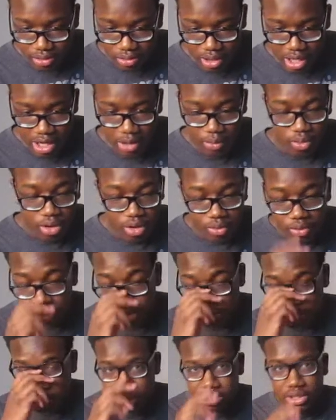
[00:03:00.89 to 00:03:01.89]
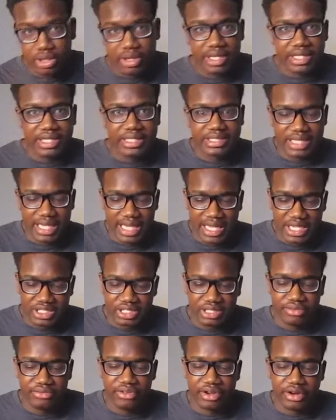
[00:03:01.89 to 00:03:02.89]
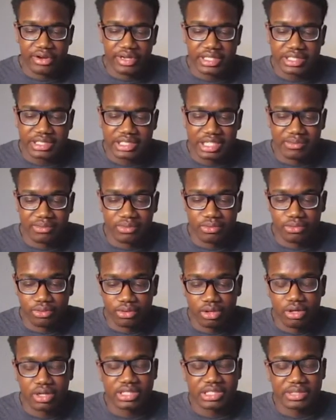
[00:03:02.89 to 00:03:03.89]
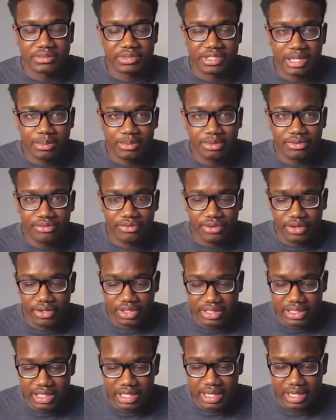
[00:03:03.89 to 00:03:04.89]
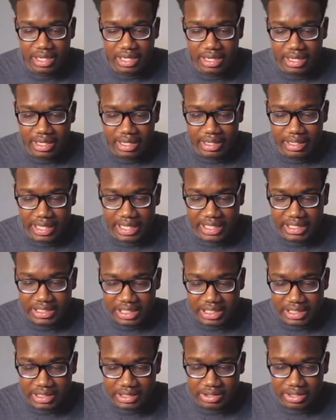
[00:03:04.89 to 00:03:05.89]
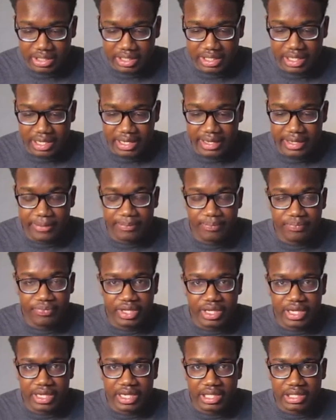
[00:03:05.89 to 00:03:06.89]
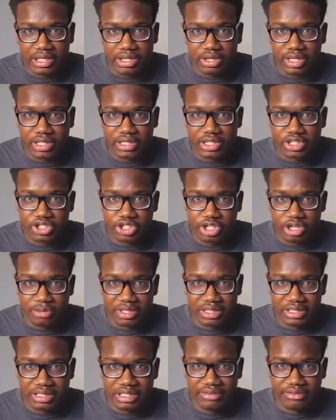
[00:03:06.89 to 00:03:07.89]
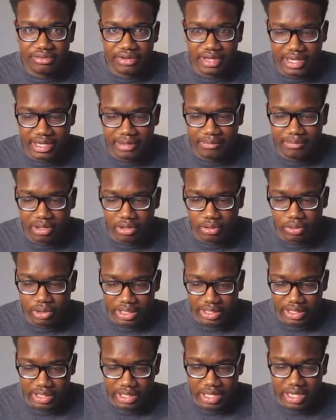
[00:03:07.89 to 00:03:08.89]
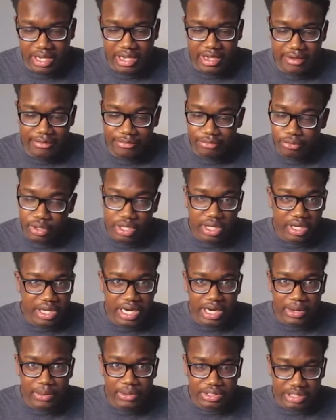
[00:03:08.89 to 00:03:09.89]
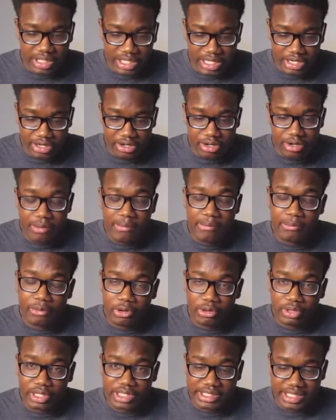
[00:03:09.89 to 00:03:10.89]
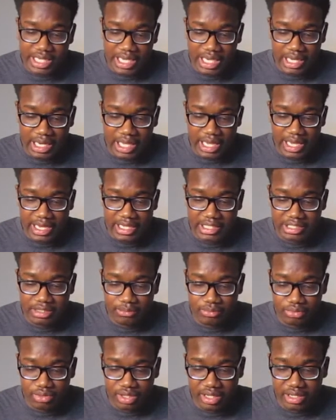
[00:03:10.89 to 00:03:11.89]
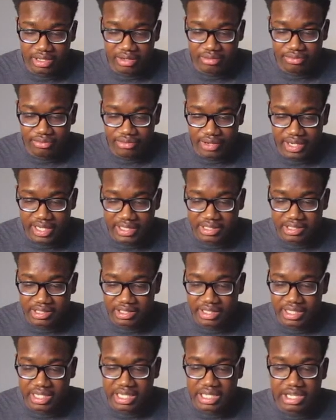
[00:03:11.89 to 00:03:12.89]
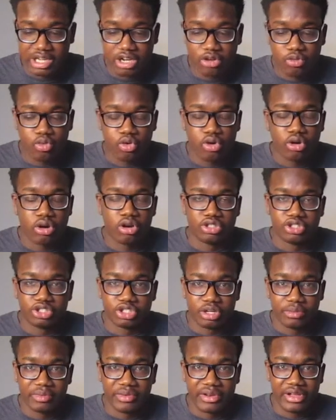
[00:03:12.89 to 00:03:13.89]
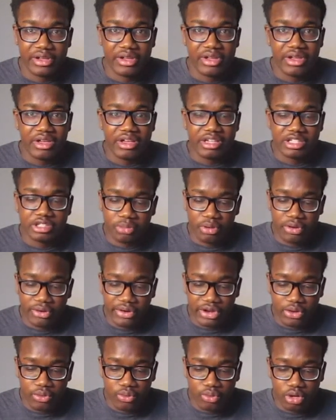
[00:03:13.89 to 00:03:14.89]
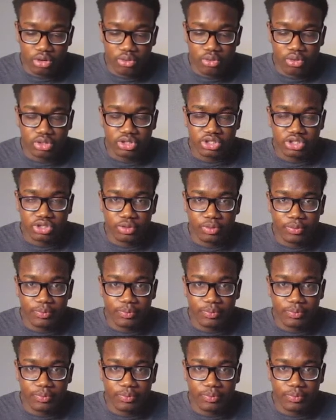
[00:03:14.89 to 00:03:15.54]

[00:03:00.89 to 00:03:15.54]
how World War II started is actually very simple. On September 1st, 1939, Hitler and the Germans invaded Poland, and 48 hours later, Poland's allies, Britain and France, declared war on Germany, sparking World War II.